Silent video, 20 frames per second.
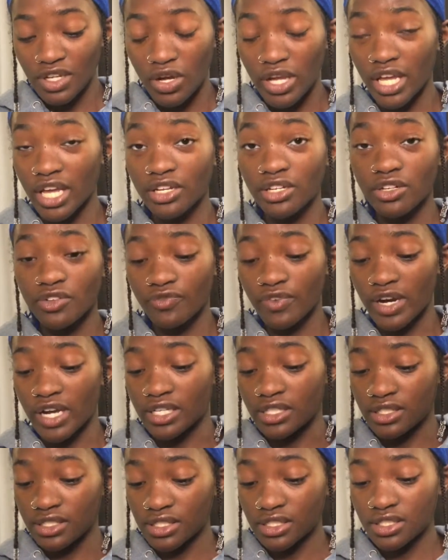And your
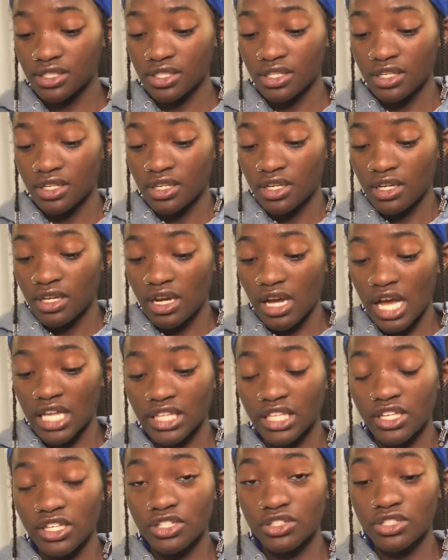friends. I
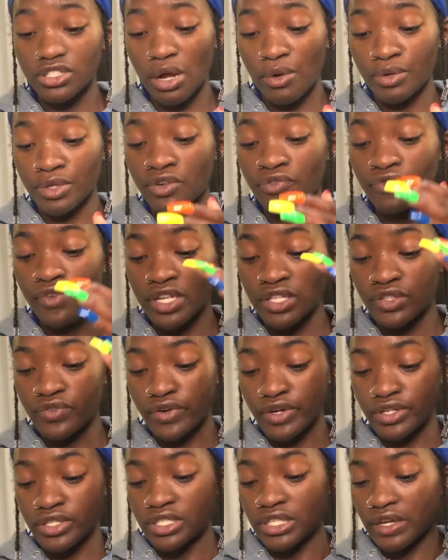think you start with your friends
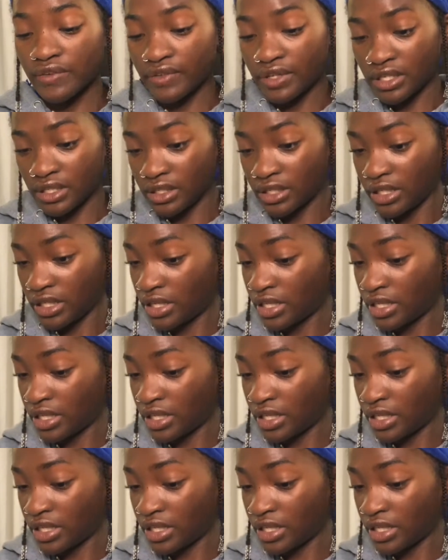first, definitely.